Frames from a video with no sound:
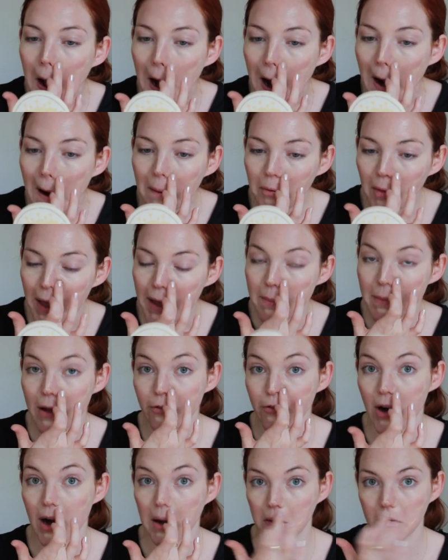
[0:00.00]
I like
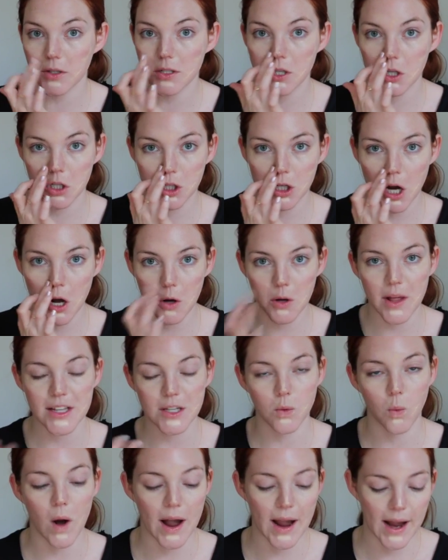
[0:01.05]
my freckles to show.
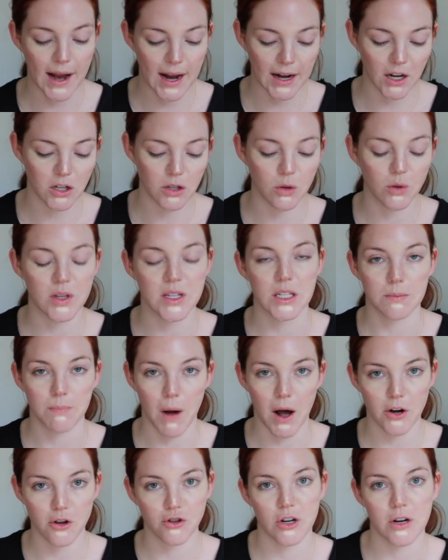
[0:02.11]
That's why I kind of do this
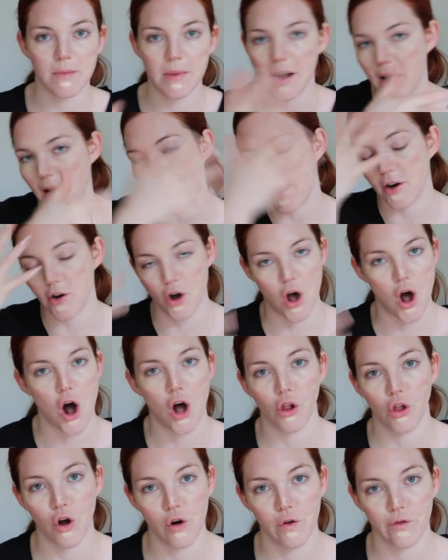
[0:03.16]
spot treatment and not an
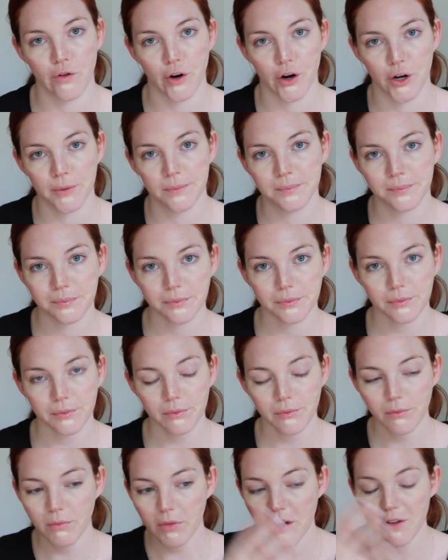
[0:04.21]
all over
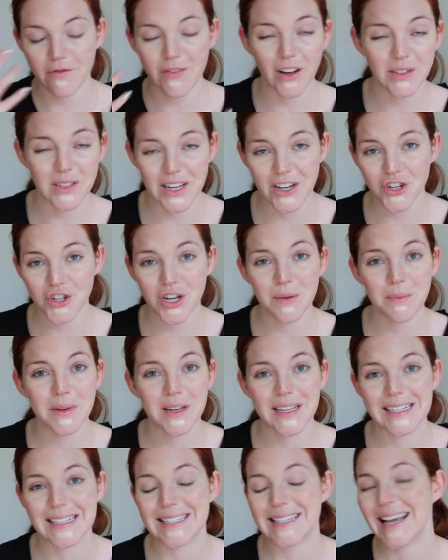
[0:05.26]
foundation,
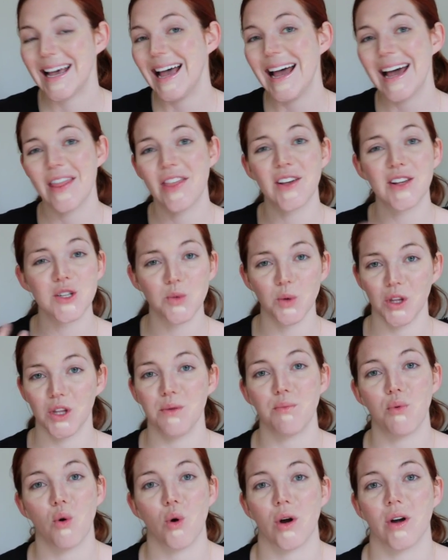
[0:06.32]
because I think it's really
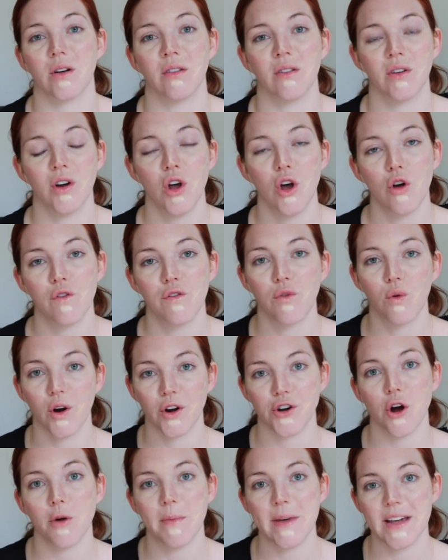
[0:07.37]
important for
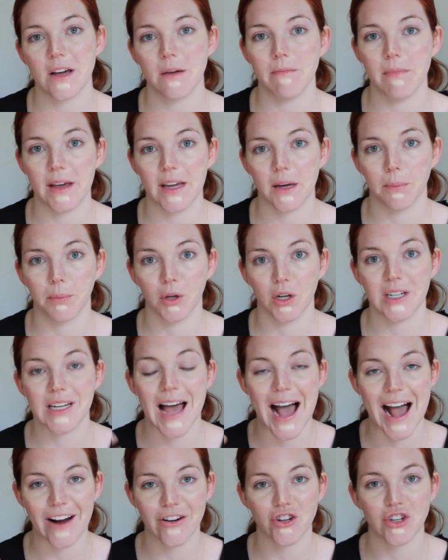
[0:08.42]
a no makeup makeup look
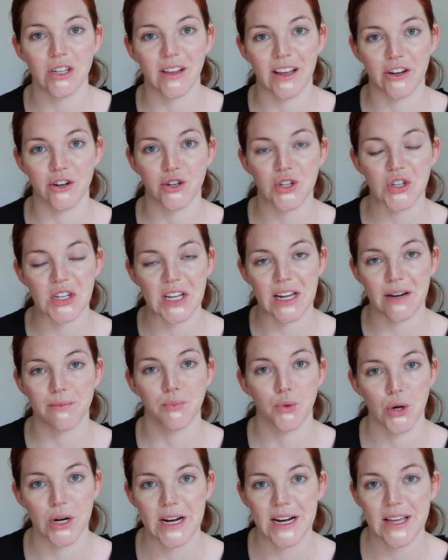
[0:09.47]
to actually let your skin
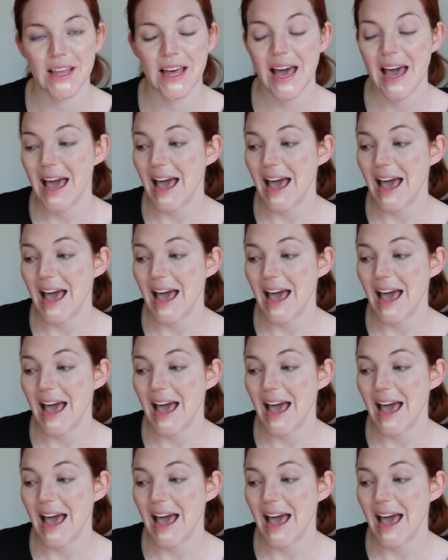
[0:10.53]
breathe.